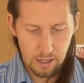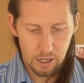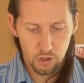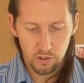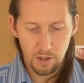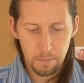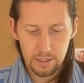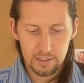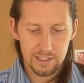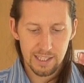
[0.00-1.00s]
And you can
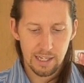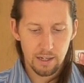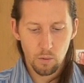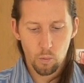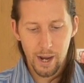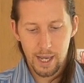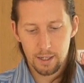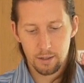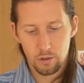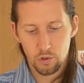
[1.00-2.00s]
typically see
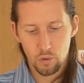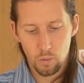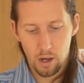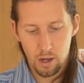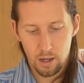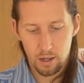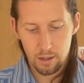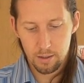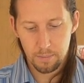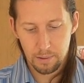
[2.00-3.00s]
when you
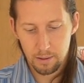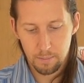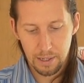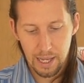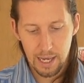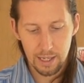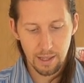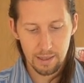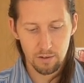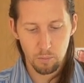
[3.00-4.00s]
are playing
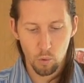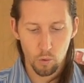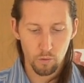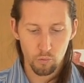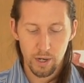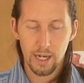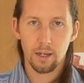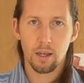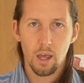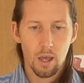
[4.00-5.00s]
that there's a more of a
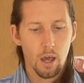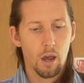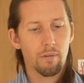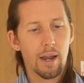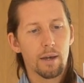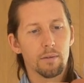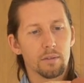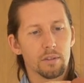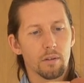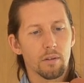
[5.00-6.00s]
ring
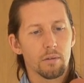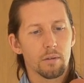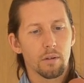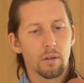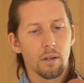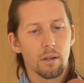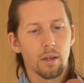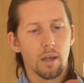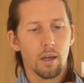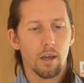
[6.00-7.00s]
around,
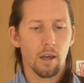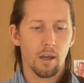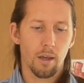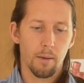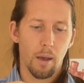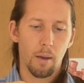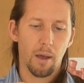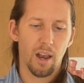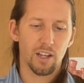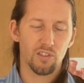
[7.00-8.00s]

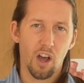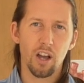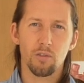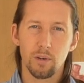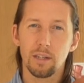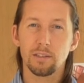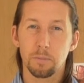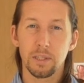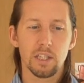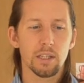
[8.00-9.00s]
like a darker ring,
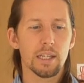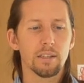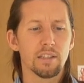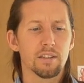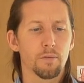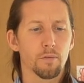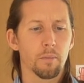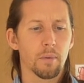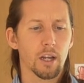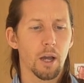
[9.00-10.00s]
especially these are
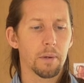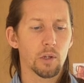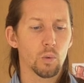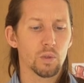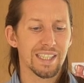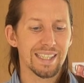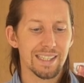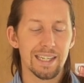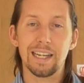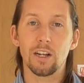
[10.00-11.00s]
from a company called
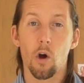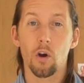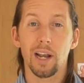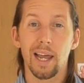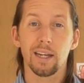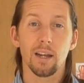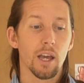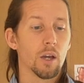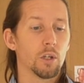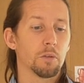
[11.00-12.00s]
TTE Conclang,
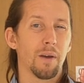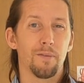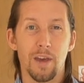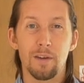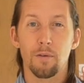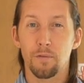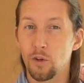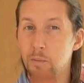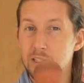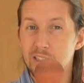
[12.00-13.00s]
which are my favorite
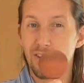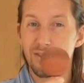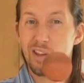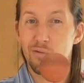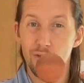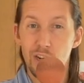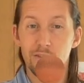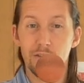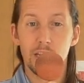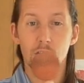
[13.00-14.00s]
flumies. They're really,
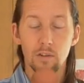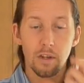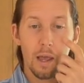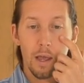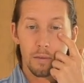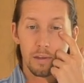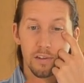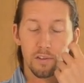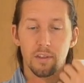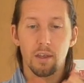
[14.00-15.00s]
really good. This
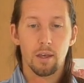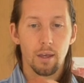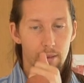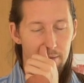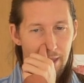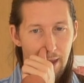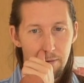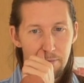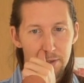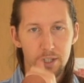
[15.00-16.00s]
is the
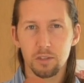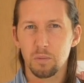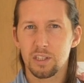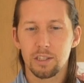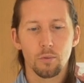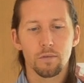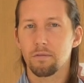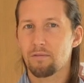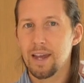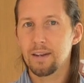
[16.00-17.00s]
Terra version, which is more of
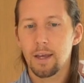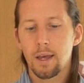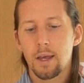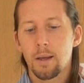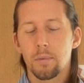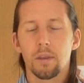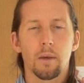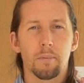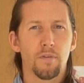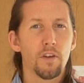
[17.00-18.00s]
a red, but I
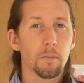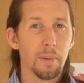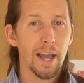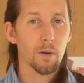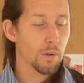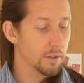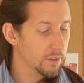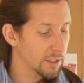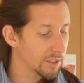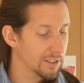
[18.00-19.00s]
prefer the black ones.
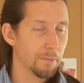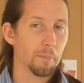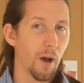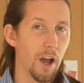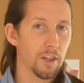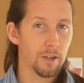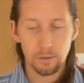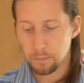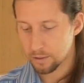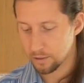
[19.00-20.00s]
I just didn't buy
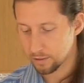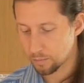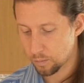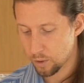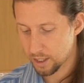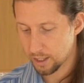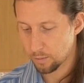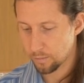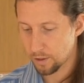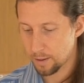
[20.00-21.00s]
those because working
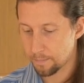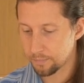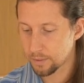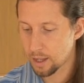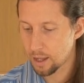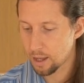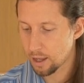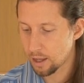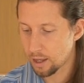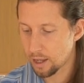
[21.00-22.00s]
with
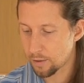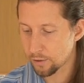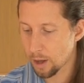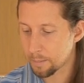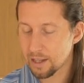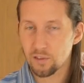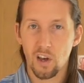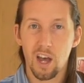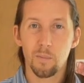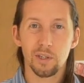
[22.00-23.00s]
another company at the
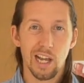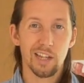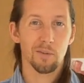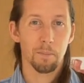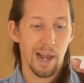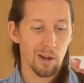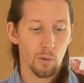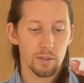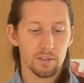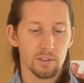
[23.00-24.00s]
time, which had some black
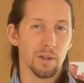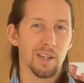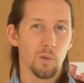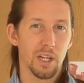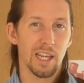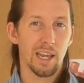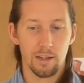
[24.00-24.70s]
ones, so I didn't want to get